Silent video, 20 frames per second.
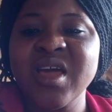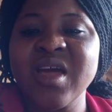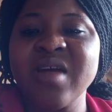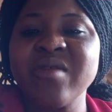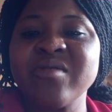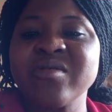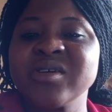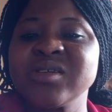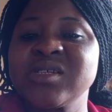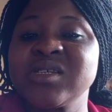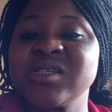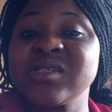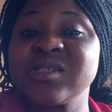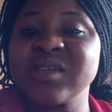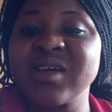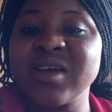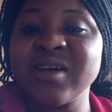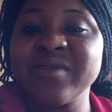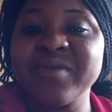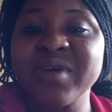Errors
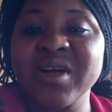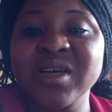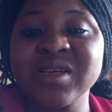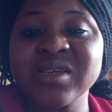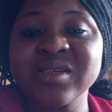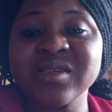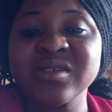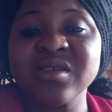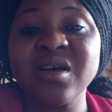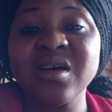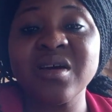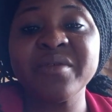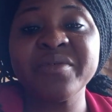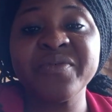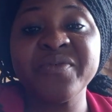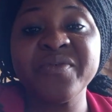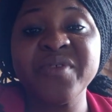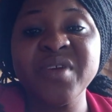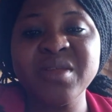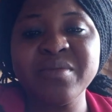serve as a
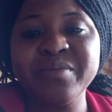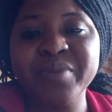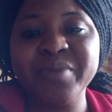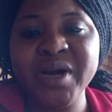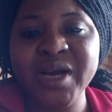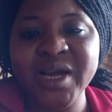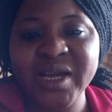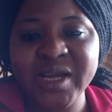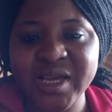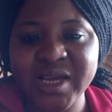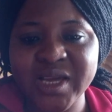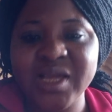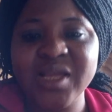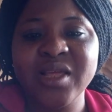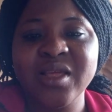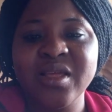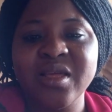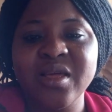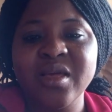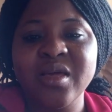feedback,
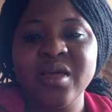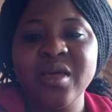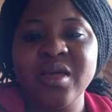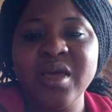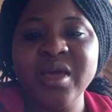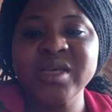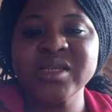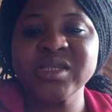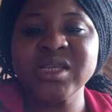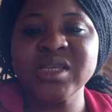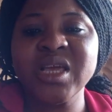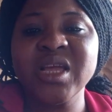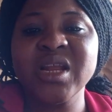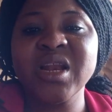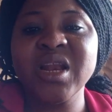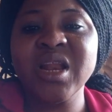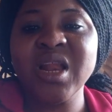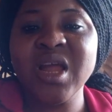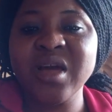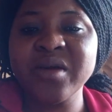yes,
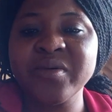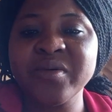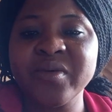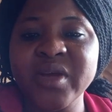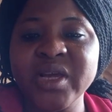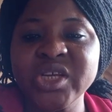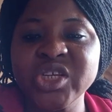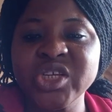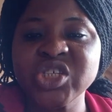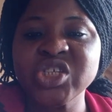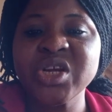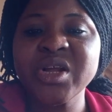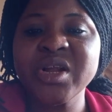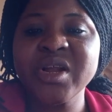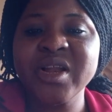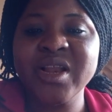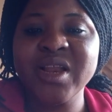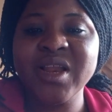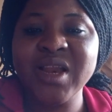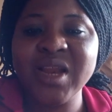in language
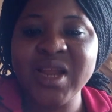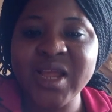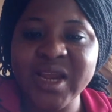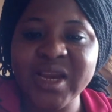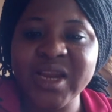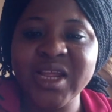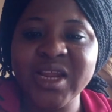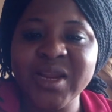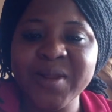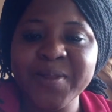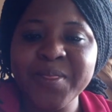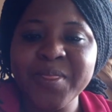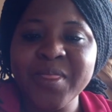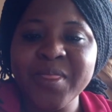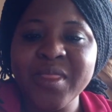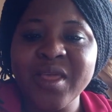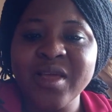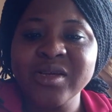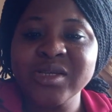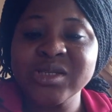learning.
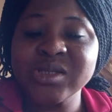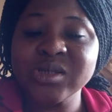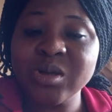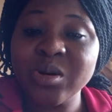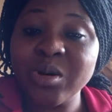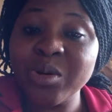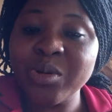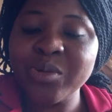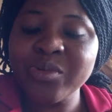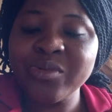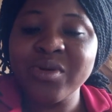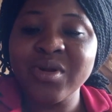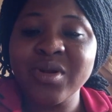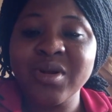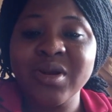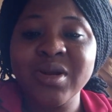So